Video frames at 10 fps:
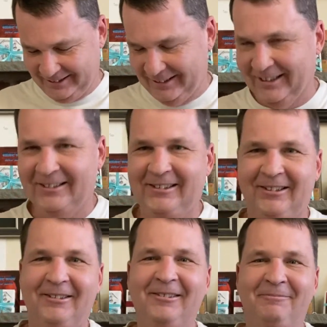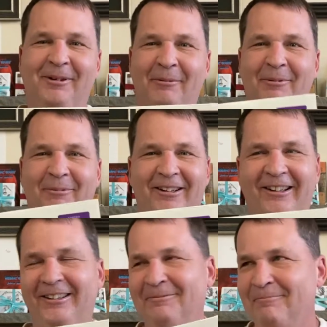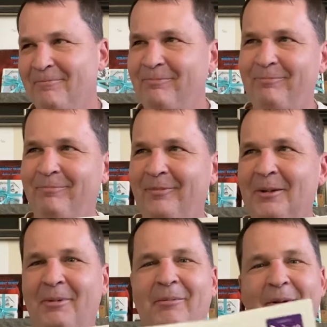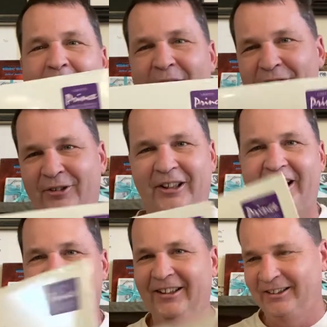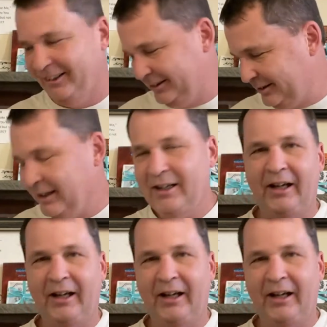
Uh, so probably, probably about 38 on this.